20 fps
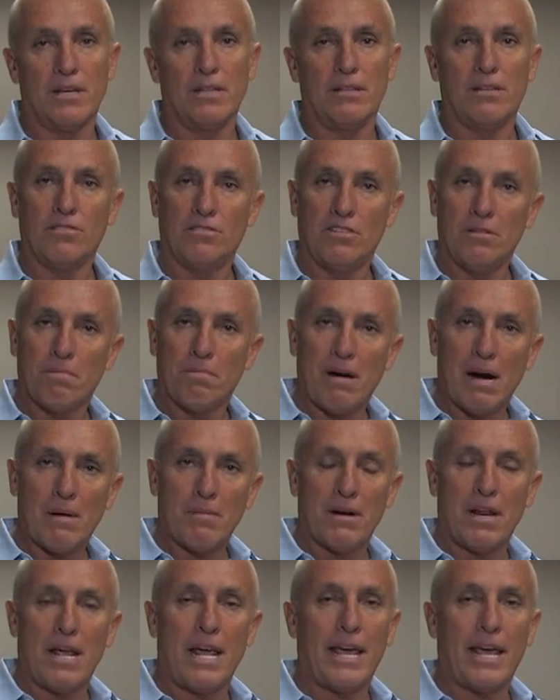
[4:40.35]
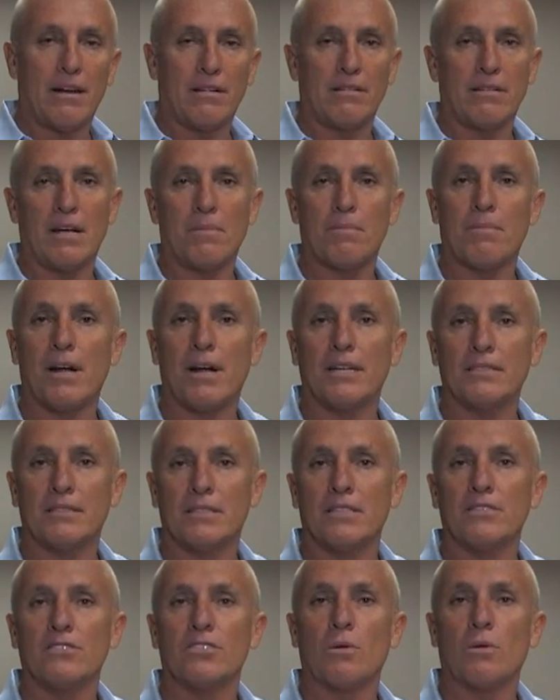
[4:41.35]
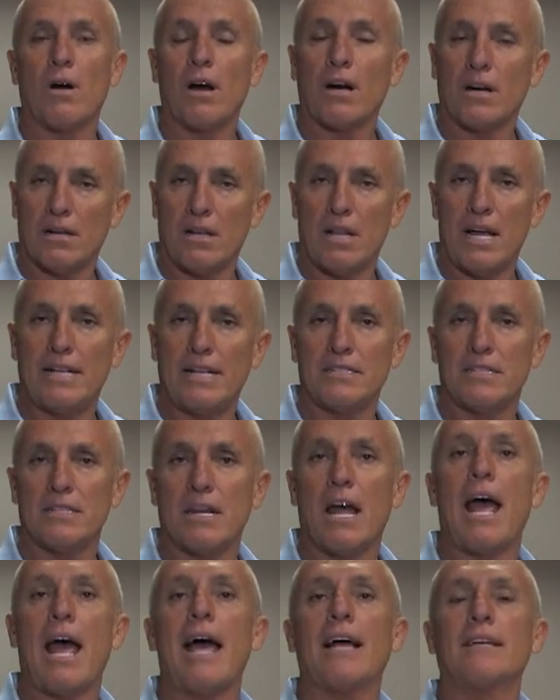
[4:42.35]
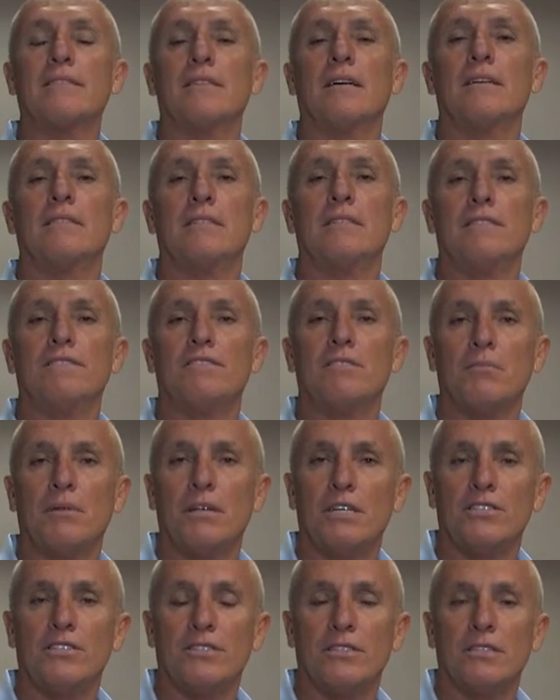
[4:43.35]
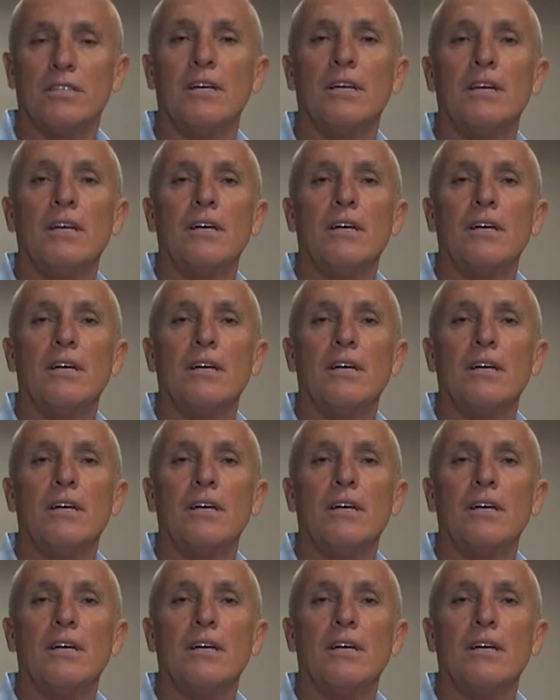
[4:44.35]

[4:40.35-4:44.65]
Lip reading: And this department handles that process so our clients can access the information